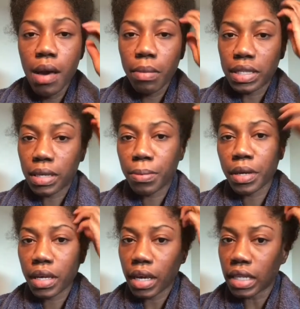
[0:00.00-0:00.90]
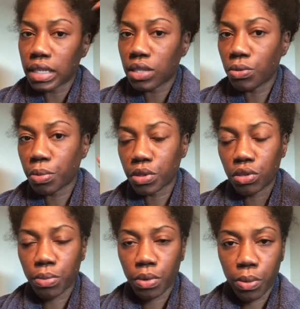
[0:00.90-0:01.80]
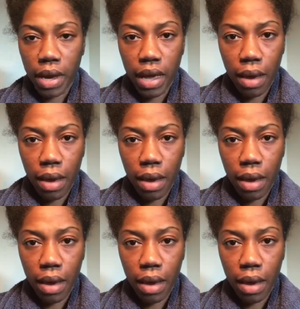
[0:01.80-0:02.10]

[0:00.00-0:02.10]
but typically it's super wet.